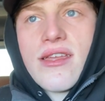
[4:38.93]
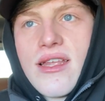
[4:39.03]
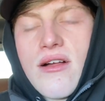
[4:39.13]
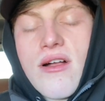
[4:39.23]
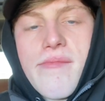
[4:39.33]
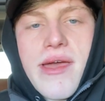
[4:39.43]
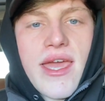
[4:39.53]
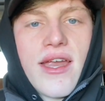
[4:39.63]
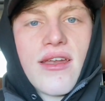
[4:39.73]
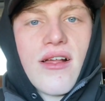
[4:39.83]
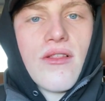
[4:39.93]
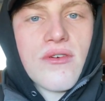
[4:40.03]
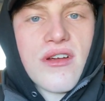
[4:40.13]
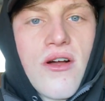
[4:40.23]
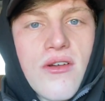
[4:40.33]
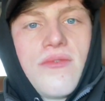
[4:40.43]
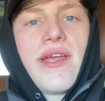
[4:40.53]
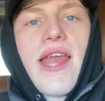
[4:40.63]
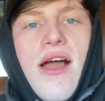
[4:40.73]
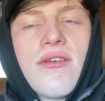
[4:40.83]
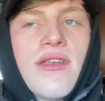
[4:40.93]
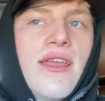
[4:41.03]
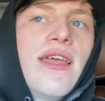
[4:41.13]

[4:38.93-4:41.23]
then I'll come back in and I'll lower it all the way down,